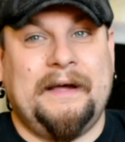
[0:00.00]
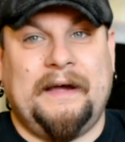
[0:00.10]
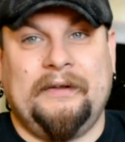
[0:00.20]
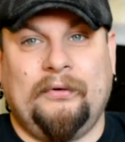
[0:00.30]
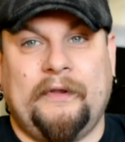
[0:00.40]

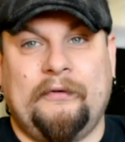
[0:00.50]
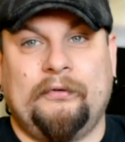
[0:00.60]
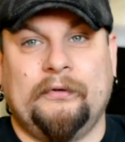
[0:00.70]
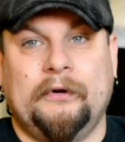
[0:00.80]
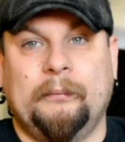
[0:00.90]
I just hold that
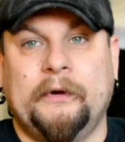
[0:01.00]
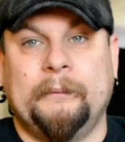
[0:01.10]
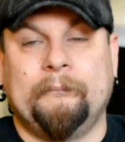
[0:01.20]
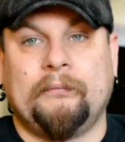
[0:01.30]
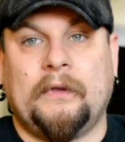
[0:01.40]
for a little
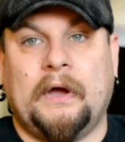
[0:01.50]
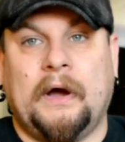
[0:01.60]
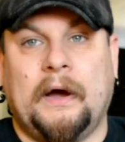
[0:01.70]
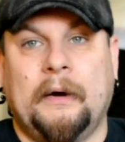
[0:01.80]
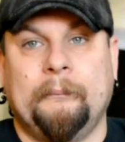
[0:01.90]
bit.
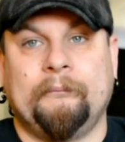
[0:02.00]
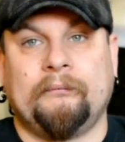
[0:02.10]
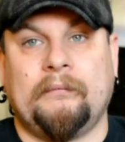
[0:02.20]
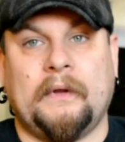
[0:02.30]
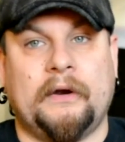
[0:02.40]

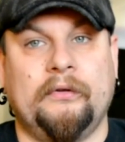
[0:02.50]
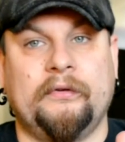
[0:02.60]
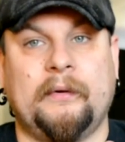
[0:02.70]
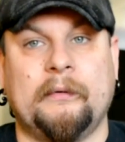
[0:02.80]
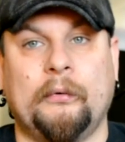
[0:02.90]
I do the
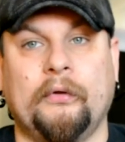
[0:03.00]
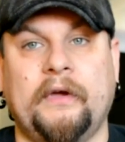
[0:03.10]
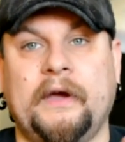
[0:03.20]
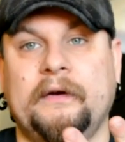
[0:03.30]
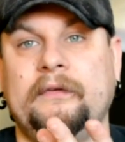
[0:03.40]
same to both
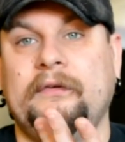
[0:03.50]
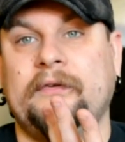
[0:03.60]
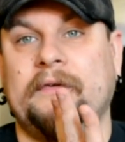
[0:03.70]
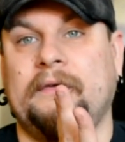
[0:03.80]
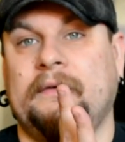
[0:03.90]

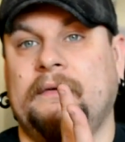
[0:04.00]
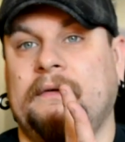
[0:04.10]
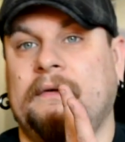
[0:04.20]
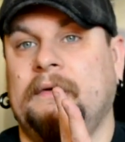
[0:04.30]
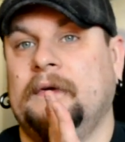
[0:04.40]
hands.
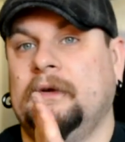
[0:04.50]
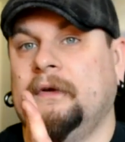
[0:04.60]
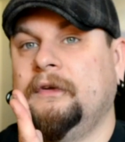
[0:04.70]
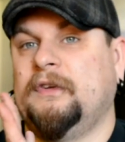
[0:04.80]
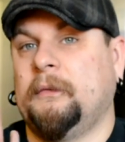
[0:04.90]

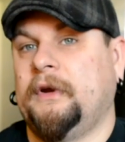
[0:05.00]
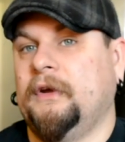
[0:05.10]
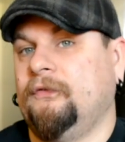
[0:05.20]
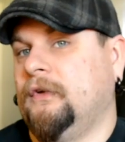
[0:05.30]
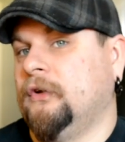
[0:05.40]
Same
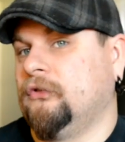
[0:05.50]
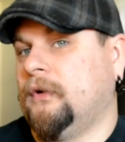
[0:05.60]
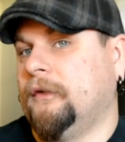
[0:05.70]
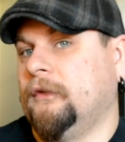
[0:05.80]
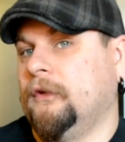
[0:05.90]
idea, fingers
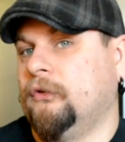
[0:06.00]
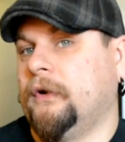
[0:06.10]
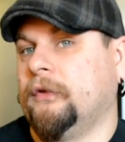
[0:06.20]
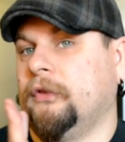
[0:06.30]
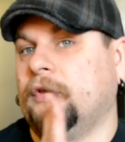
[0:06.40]
around the
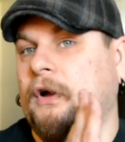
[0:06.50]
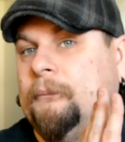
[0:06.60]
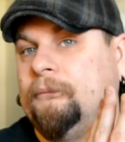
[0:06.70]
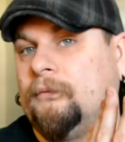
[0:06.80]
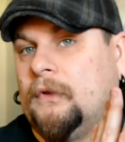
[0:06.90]
Greek of the thumb.